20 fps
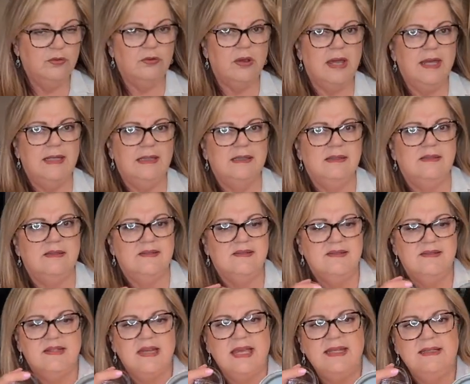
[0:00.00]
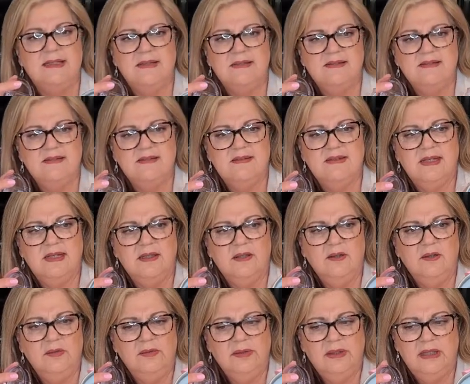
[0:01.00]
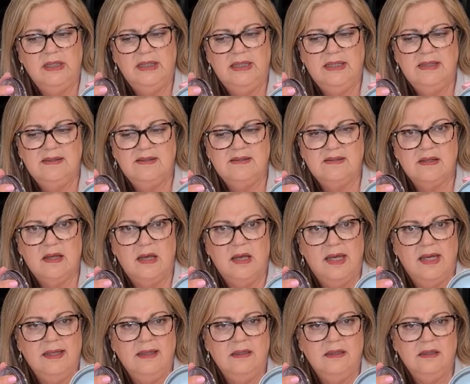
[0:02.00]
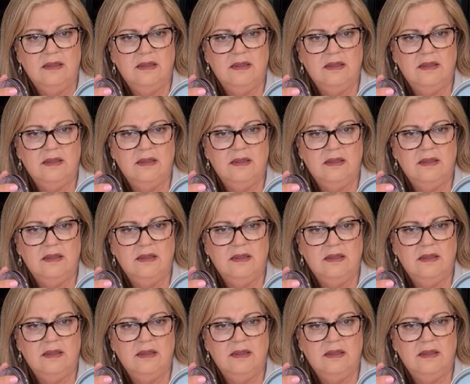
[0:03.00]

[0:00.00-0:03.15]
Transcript: grade stainless steel inside.